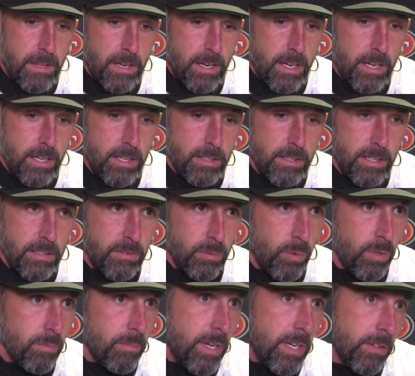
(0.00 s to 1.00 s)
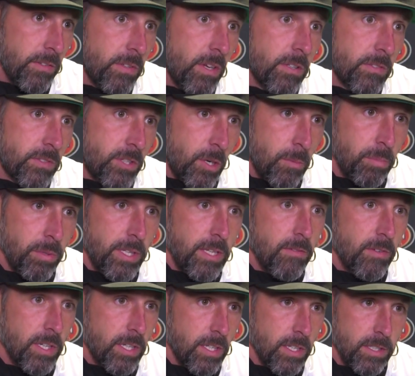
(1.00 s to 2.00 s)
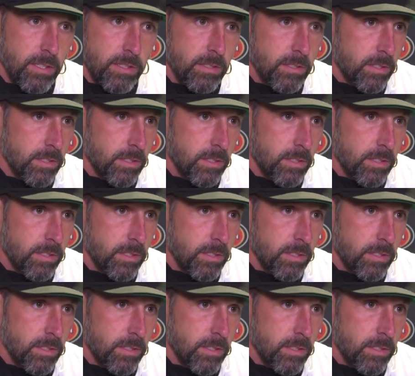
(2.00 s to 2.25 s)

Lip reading: And that's what made us all start believing again,